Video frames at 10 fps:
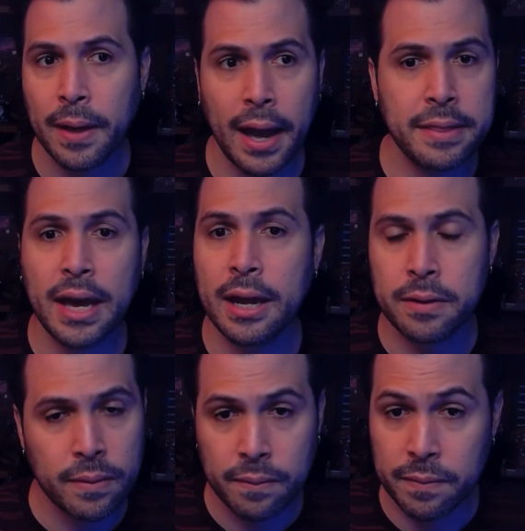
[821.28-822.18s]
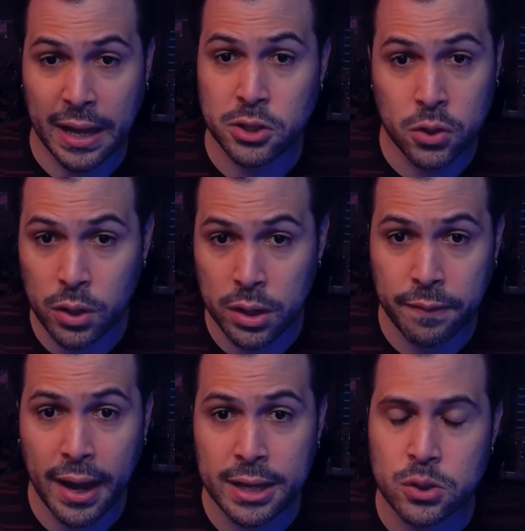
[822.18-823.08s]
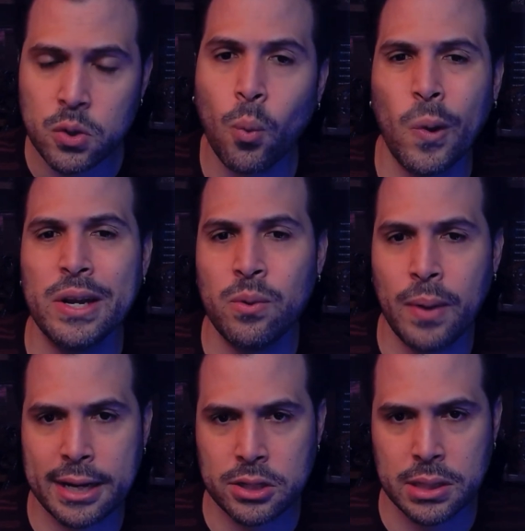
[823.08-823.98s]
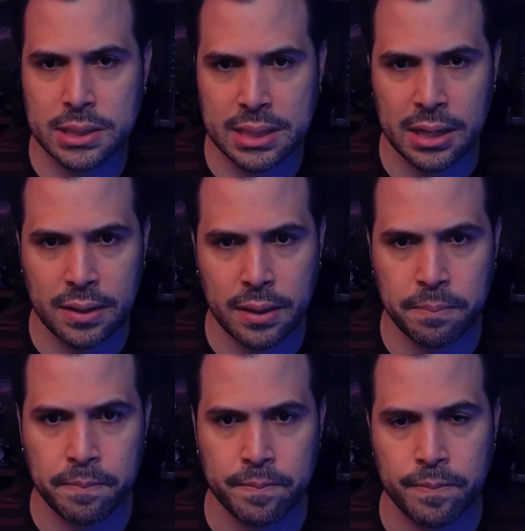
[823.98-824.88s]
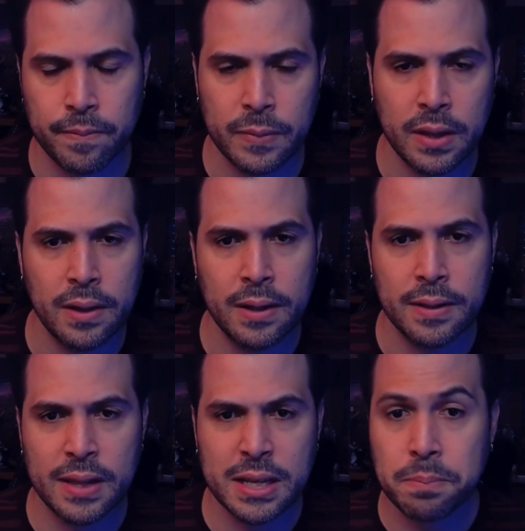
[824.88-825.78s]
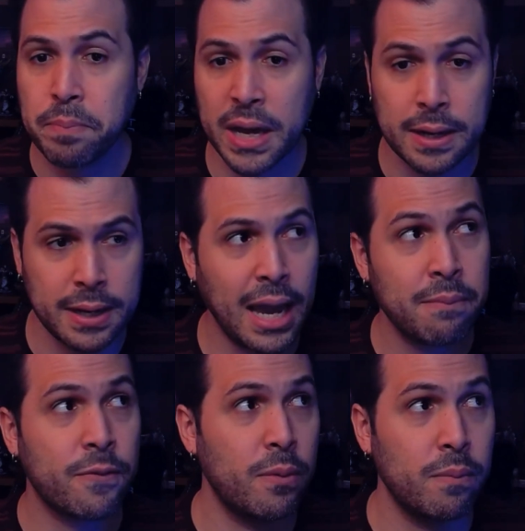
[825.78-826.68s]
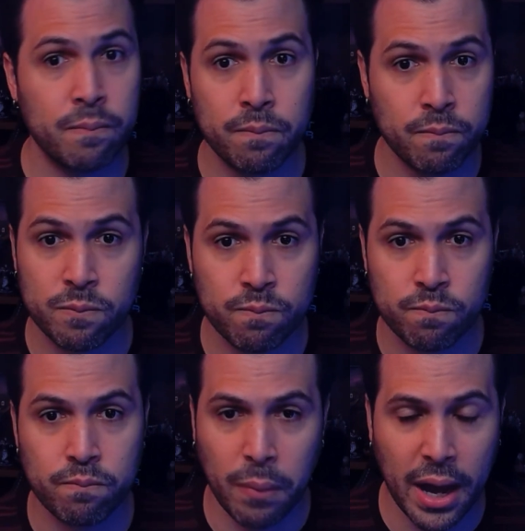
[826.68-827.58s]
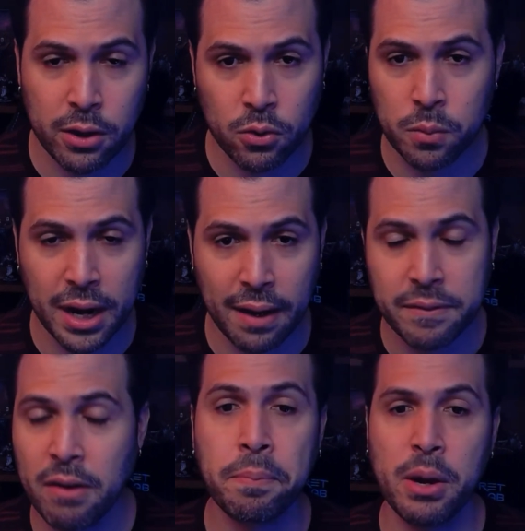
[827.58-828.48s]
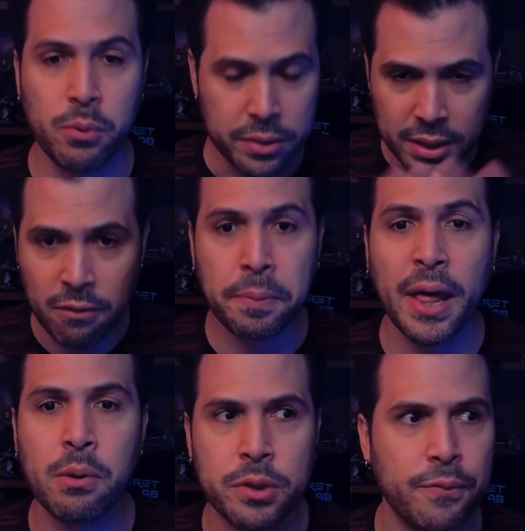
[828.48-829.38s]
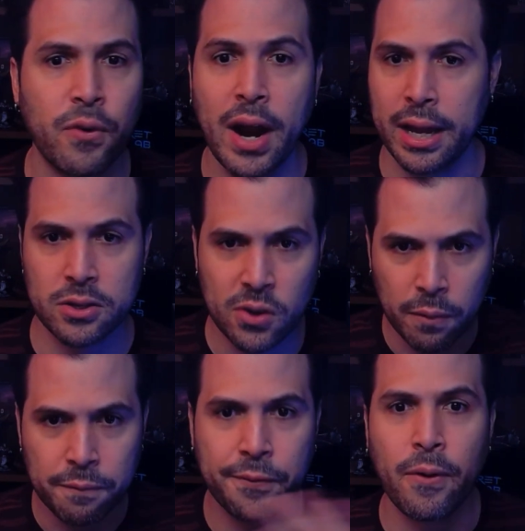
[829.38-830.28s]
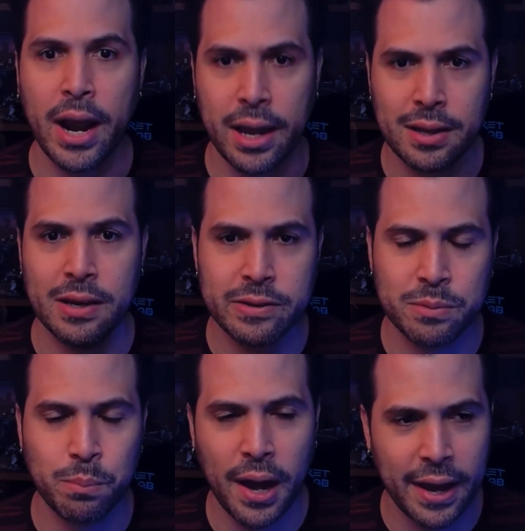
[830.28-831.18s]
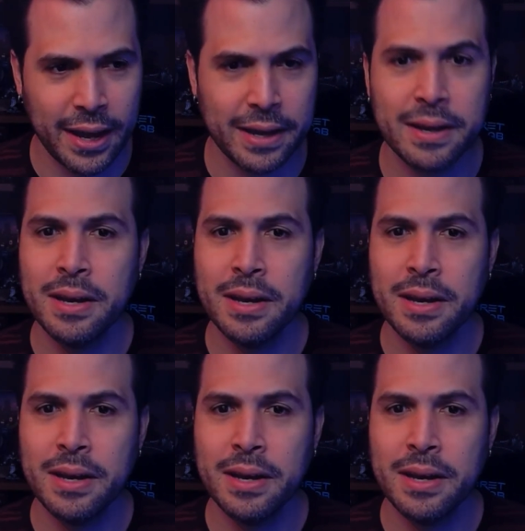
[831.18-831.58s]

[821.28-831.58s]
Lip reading: And then that's good advice. What do you actually say to them? Let's pick a name from my group that I've never played with. Never played with a Frank. So Frank is my